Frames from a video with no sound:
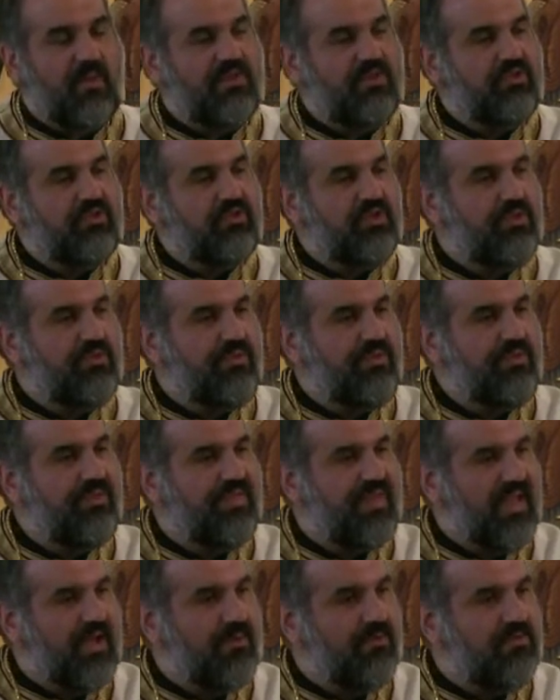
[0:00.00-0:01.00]
with
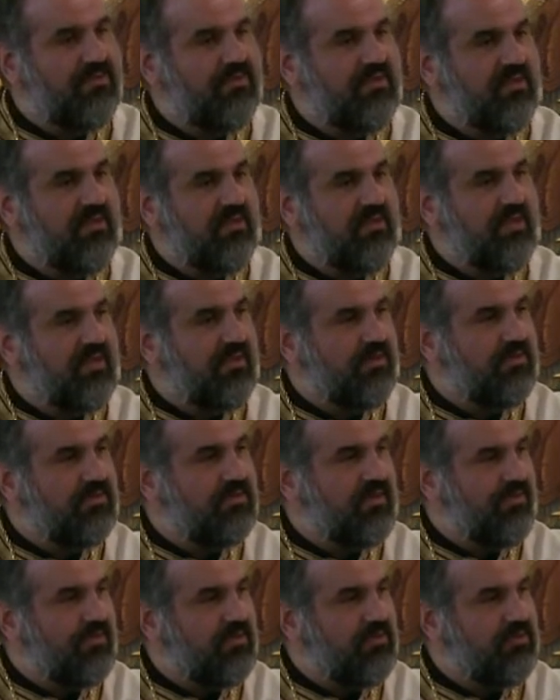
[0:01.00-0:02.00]
2,000
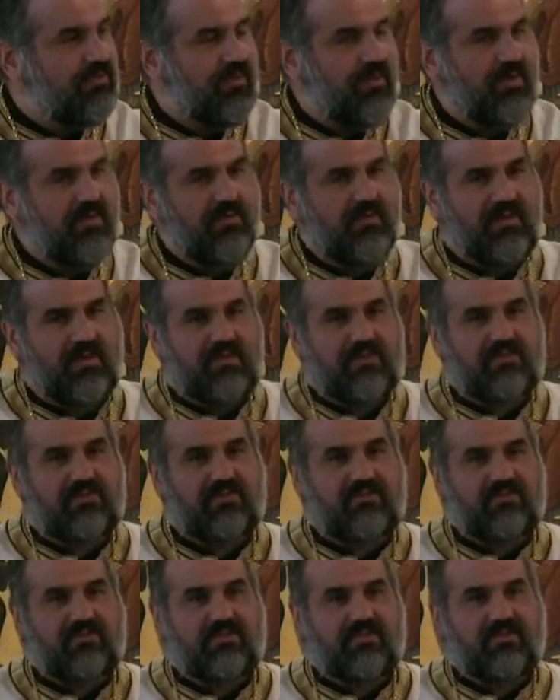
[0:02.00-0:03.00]
years of
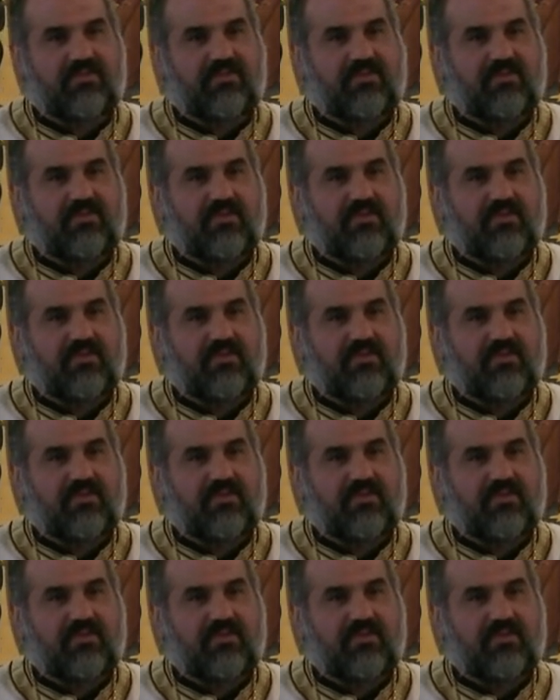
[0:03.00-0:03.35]
experience.